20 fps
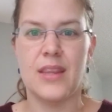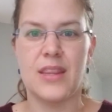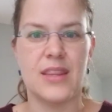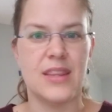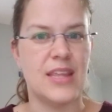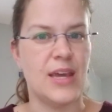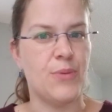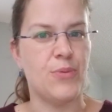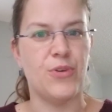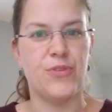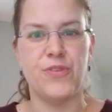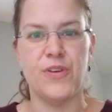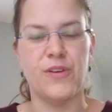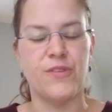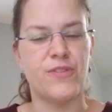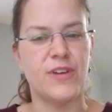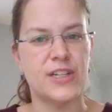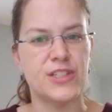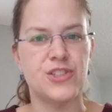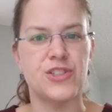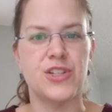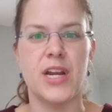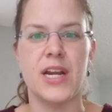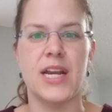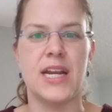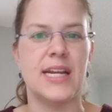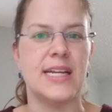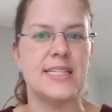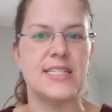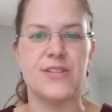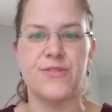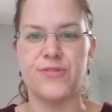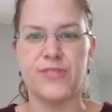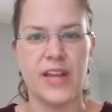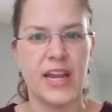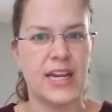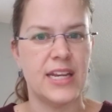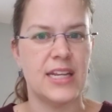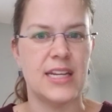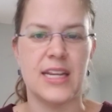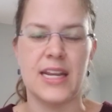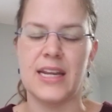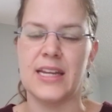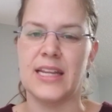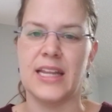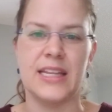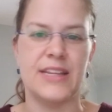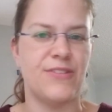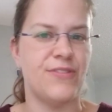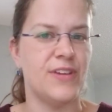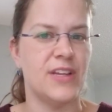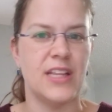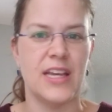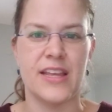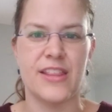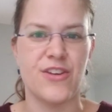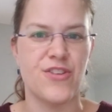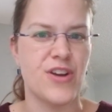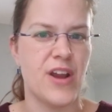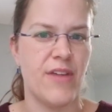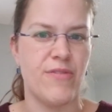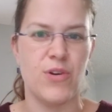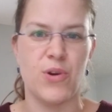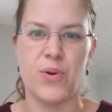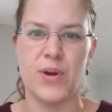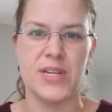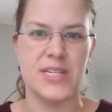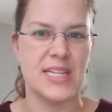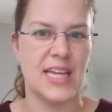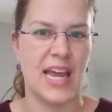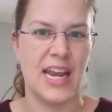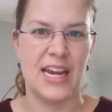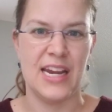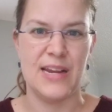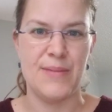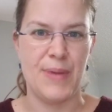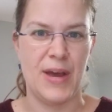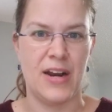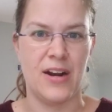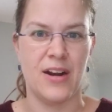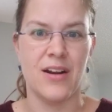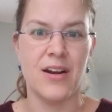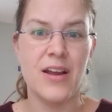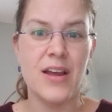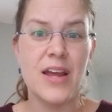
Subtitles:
they will feel frustrated and deflated and feel like they're never going to get any better.